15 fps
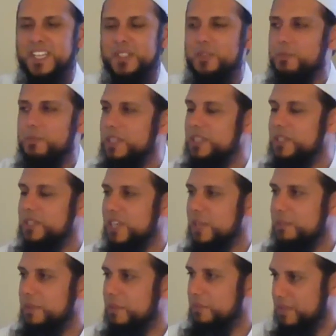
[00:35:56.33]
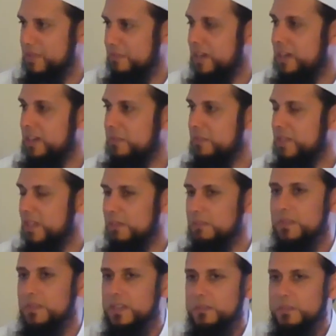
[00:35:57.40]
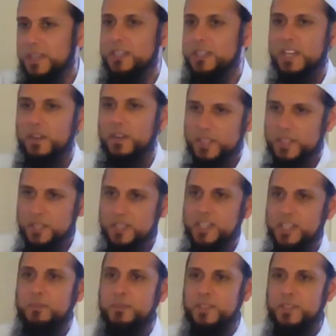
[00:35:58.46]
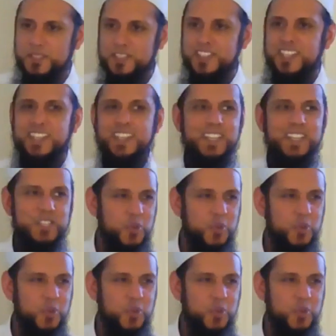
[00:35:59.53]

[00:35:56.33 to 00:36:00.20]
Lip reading: So please keep up with the Maghrib time, because now Asr time is